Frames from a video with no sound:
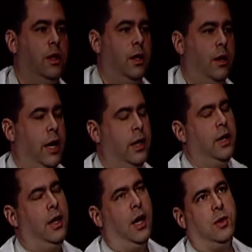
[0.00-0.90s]
All right.
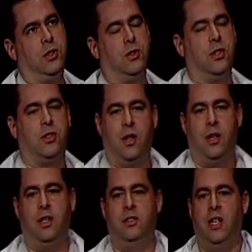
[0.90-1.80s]
I always use this
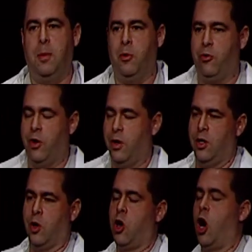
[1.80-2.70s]
example for
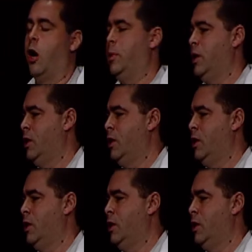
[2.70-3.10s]
carpet.